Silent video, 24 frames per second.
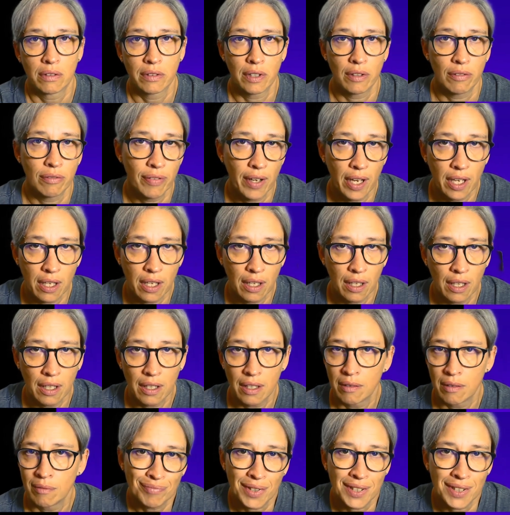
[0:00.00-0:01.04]
they're faking
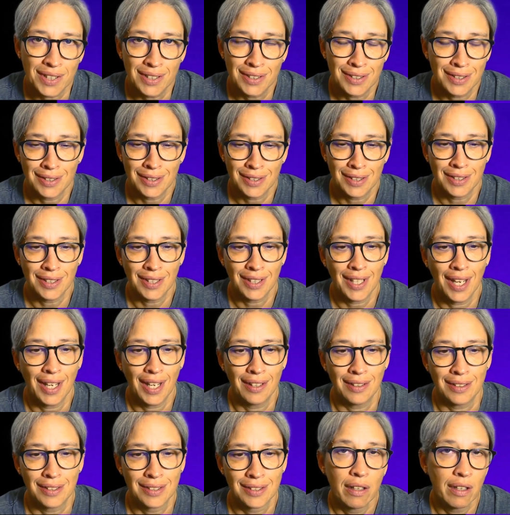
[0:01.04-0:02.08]
it, but this isn't the
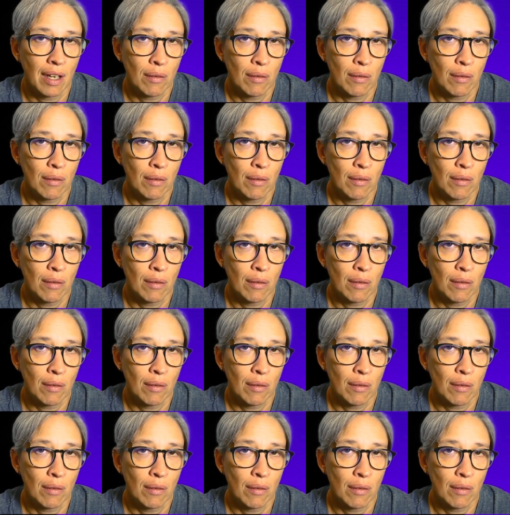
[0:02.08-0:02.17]
case.